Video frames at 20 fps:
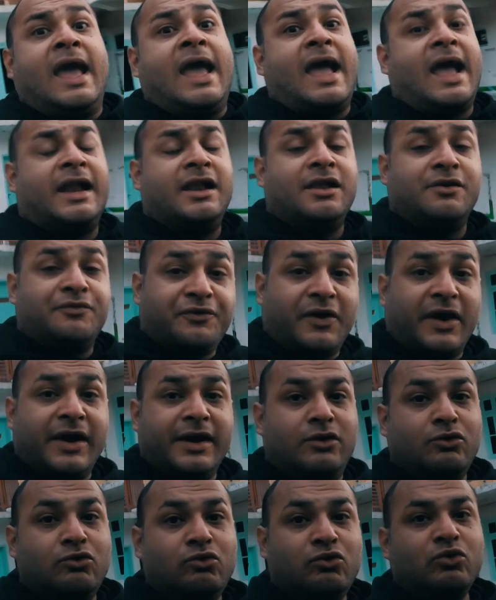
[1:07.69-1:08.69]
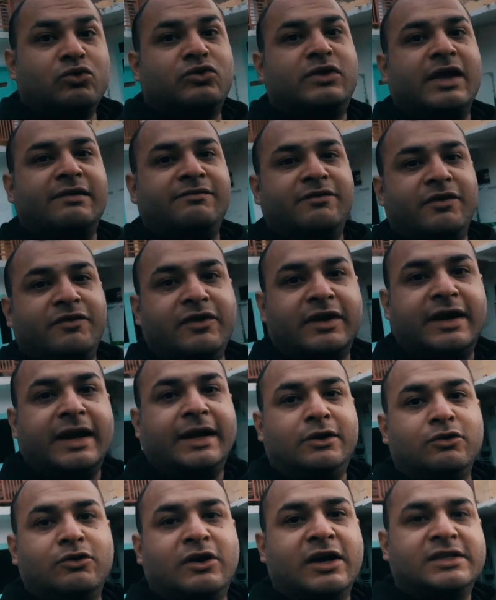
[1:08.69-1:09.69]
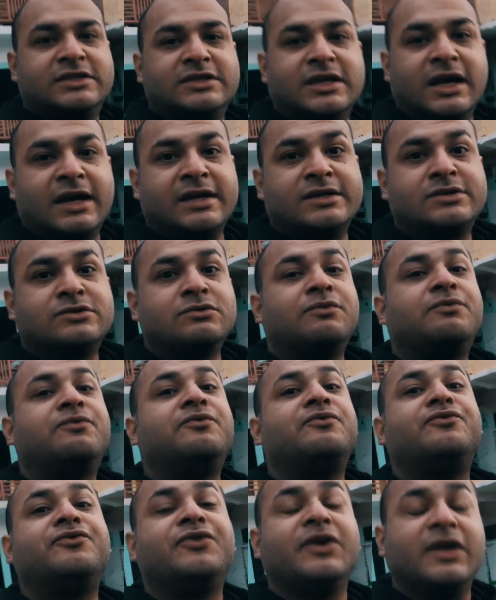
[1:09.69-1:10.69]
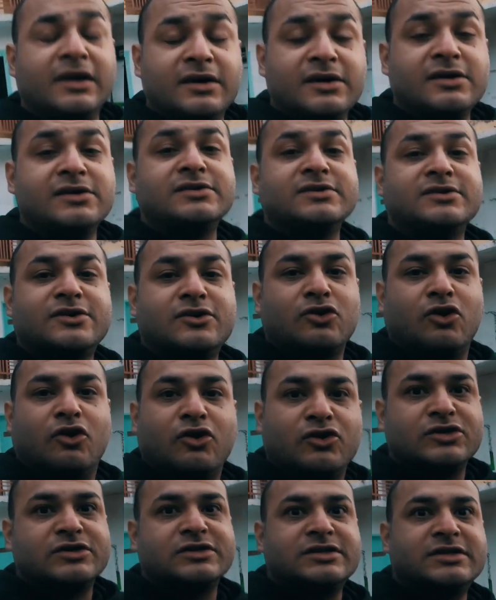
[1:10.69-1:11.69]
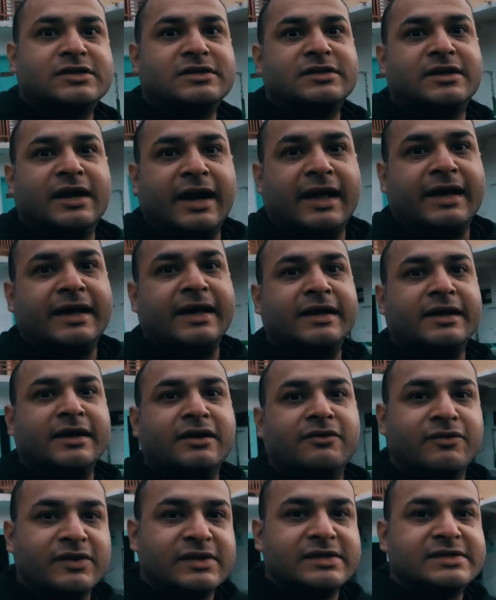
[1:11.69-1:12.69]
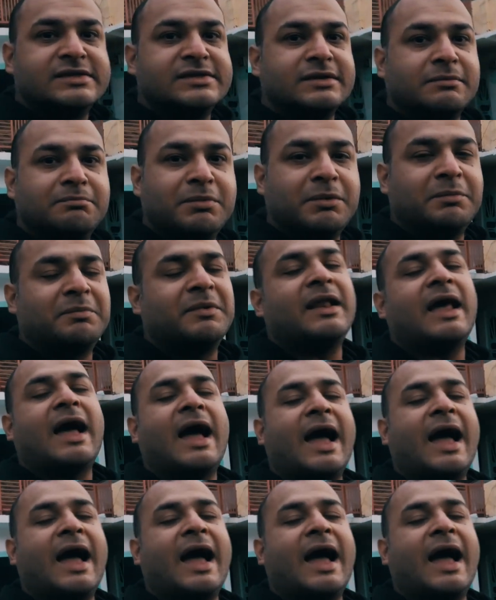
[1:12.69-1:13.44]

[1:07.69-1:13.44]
And if I do, then we will get to Khajjiar. So fingers crossed that I can convince some people.